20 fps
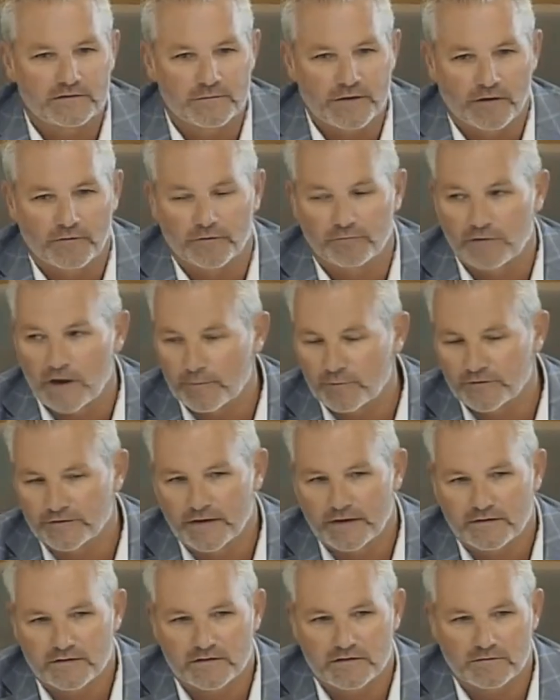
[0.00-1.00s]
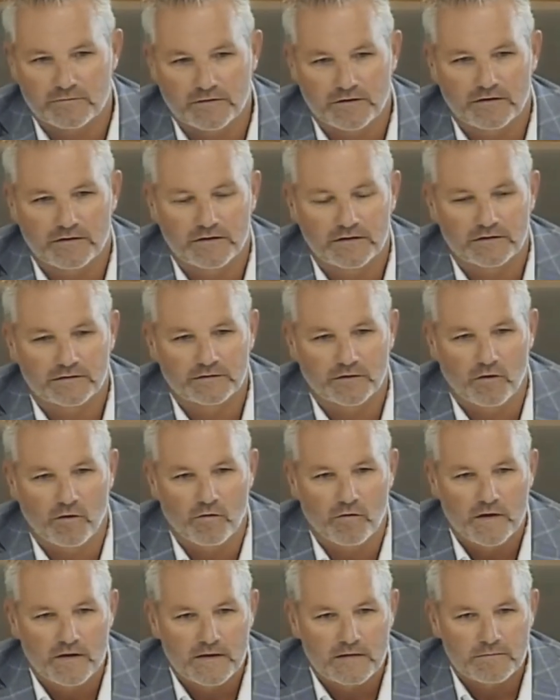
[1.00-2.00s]
be able to represent the community.
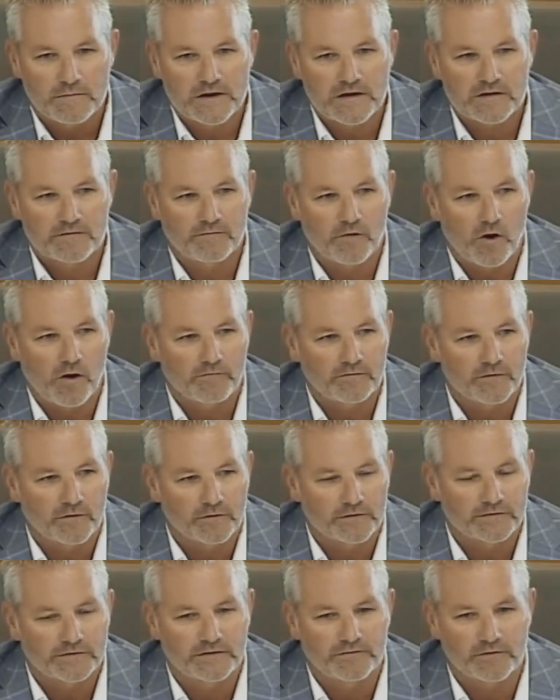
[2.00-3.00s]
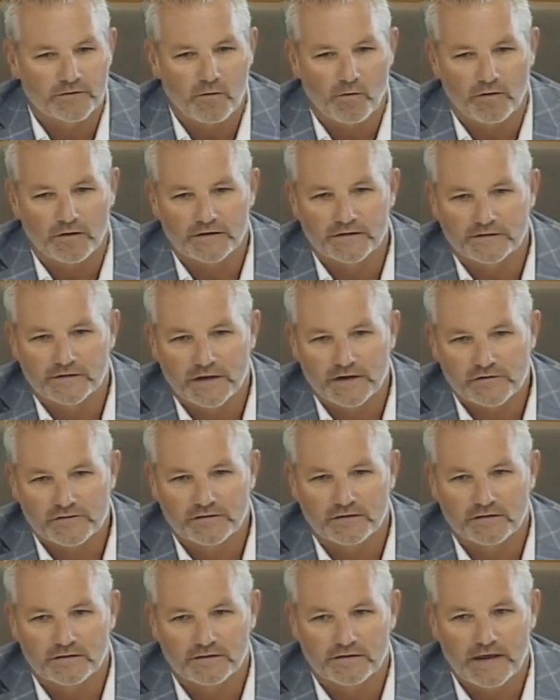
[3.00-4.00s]
So, being involved in those civic
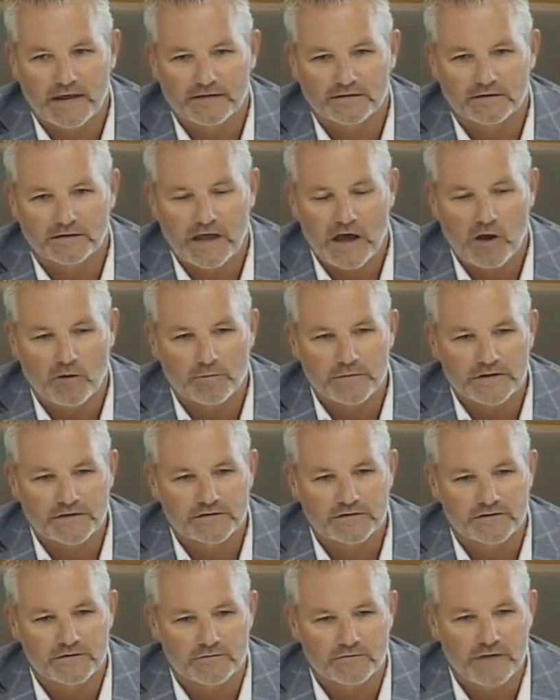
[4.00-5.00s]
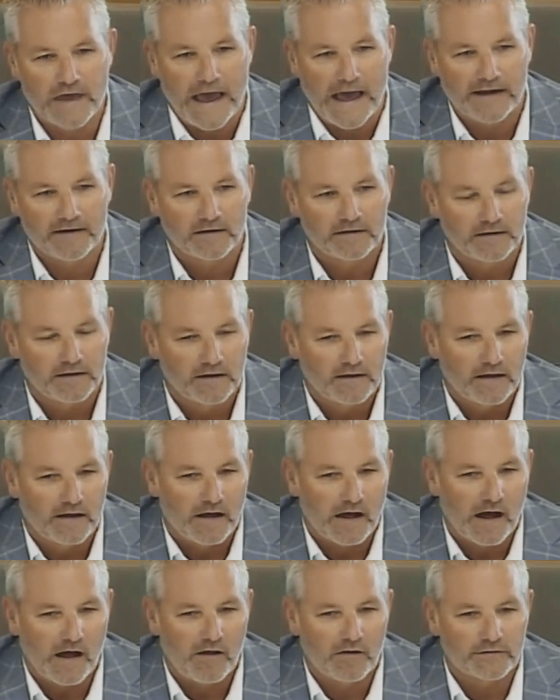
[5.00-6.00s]
organizations has allowed me to do that.
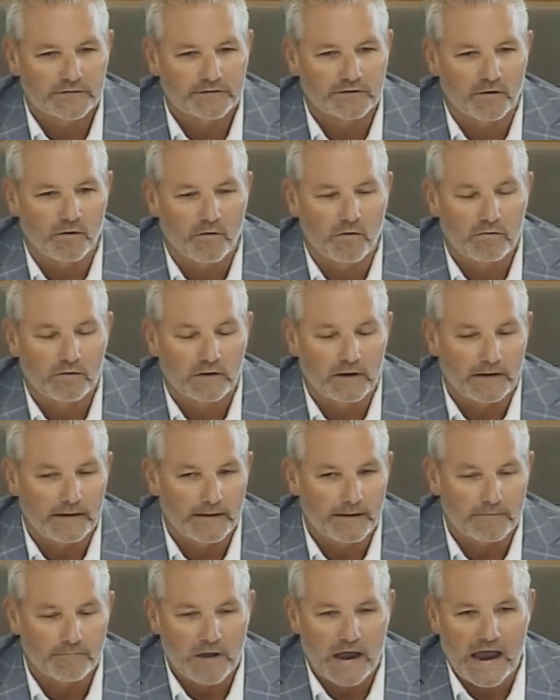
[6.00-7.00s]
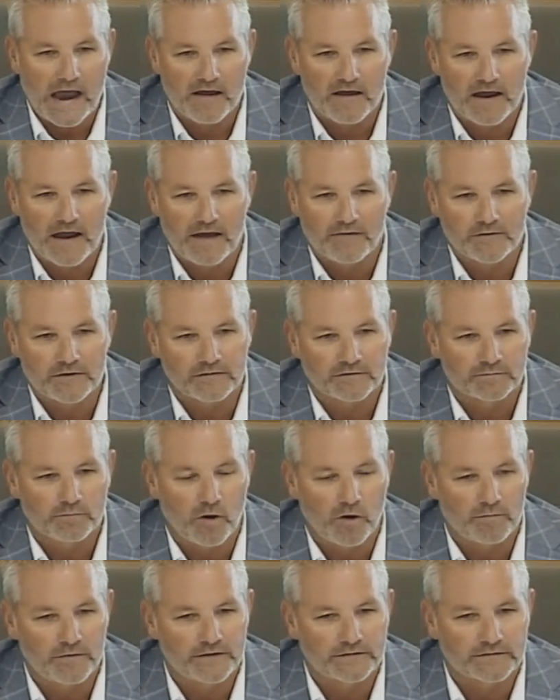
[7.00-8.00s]
Also, having a
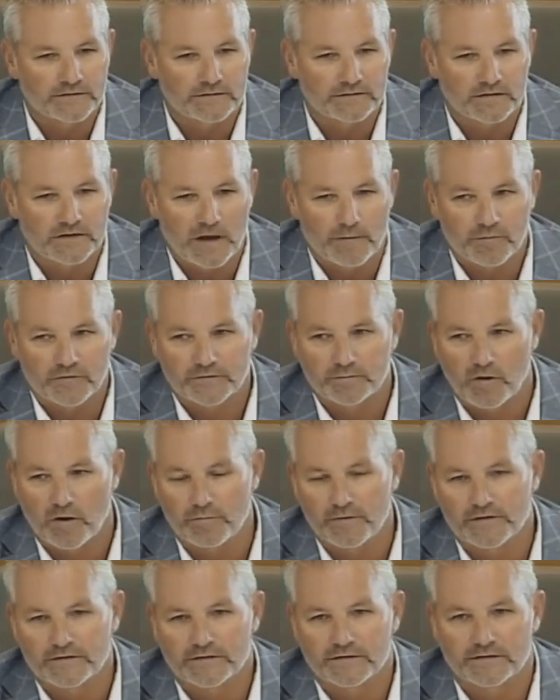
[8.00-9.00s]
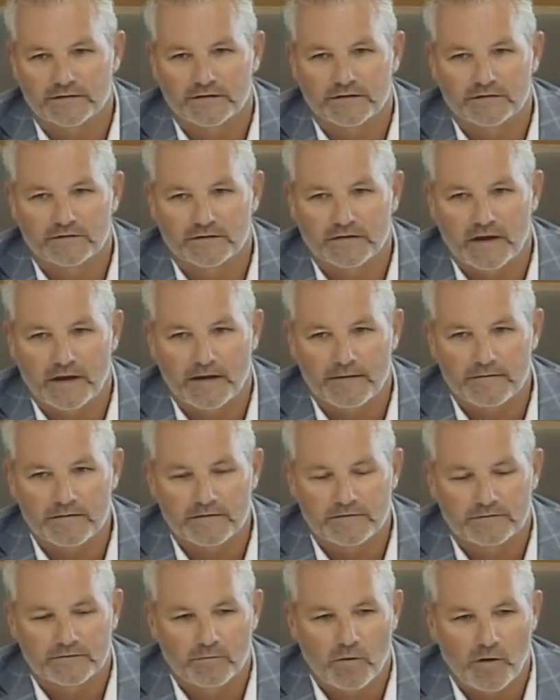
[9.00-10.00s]
small business, a couple small businesses.
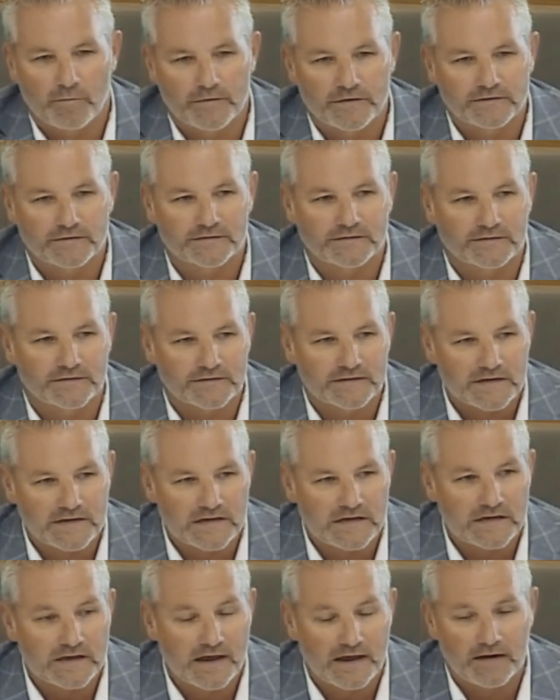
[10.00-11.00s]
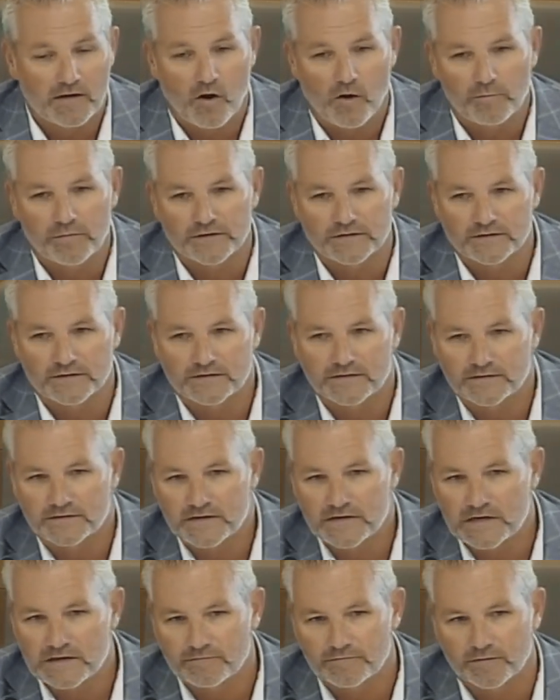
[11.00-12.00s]
Small business is key, and all business is
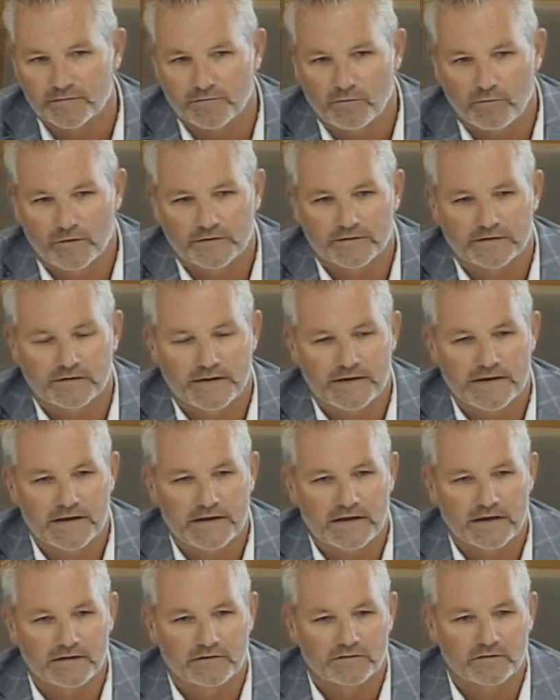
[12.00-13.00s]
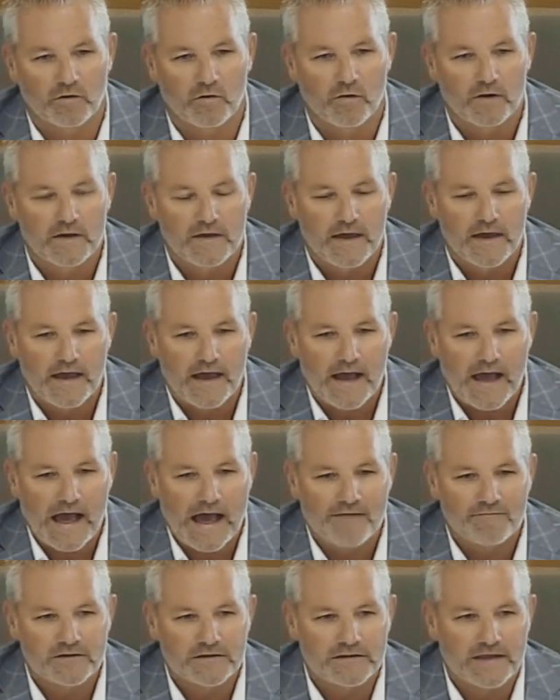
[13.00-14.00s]
key for Forest Lake. And so,
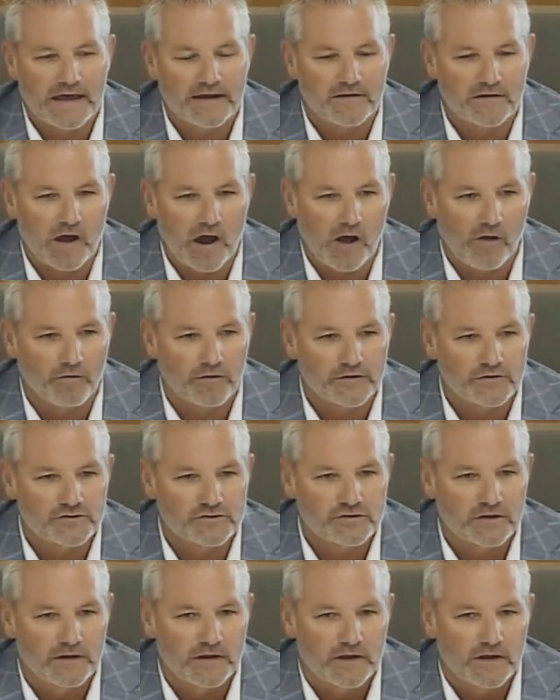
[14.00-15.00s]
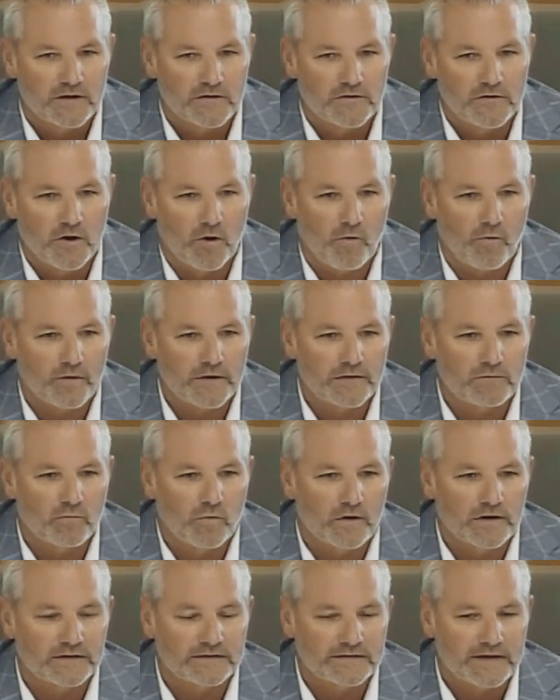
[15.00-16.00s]
having that knowledge, knowing
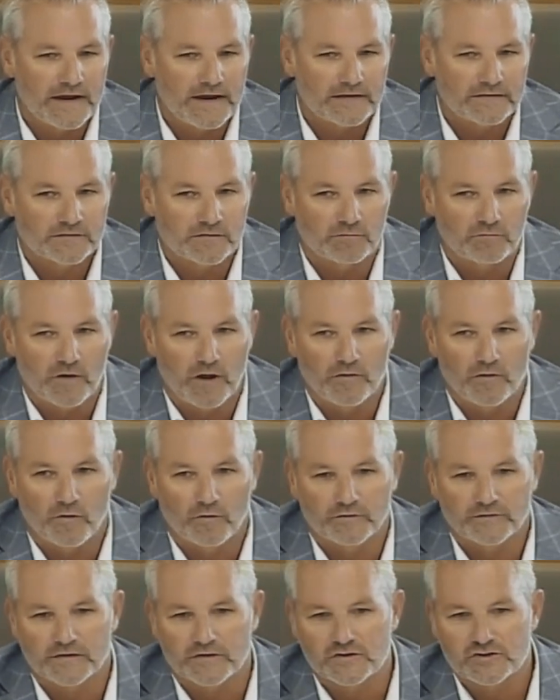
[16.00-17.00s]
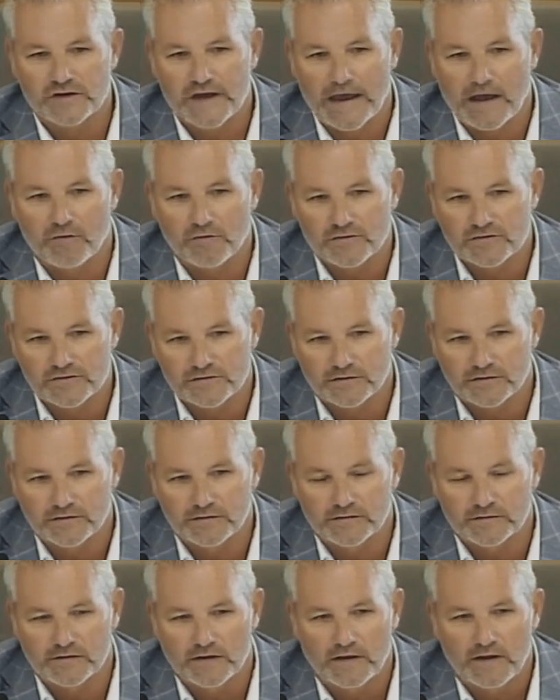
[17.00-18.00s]
what it takes to run those, the
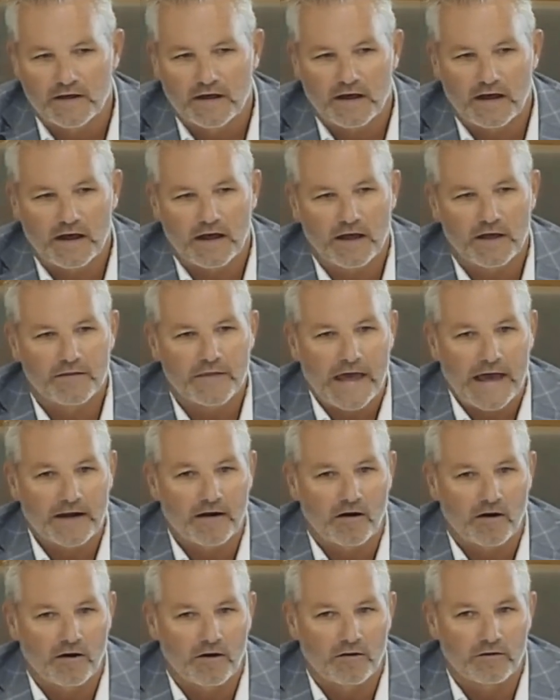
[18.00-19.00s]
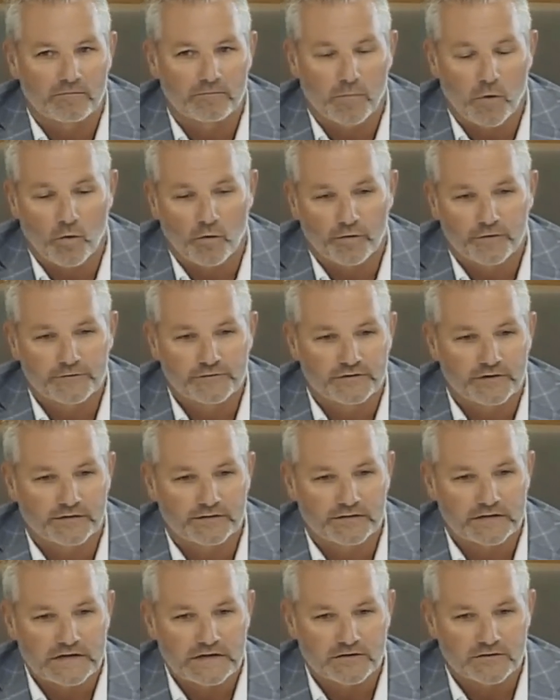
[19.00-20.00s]
challenges, that are both
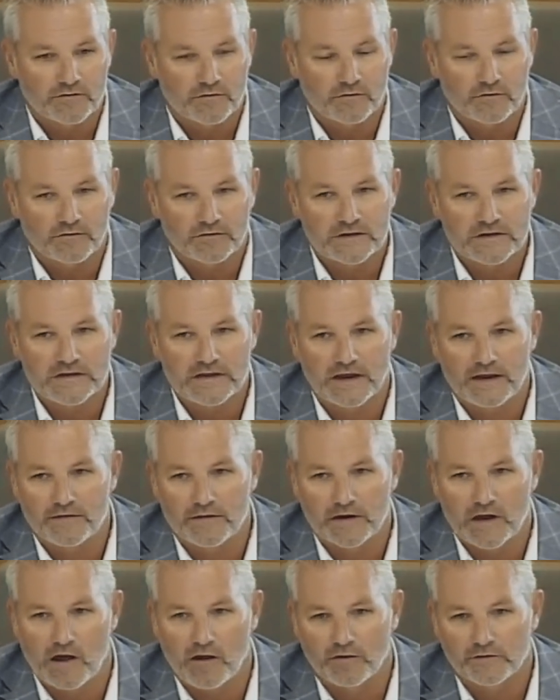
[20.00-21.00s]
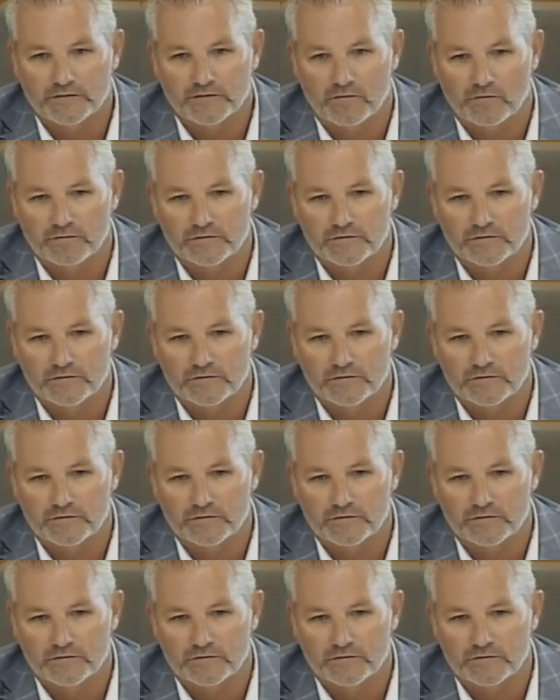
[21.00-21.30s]
just internally and then also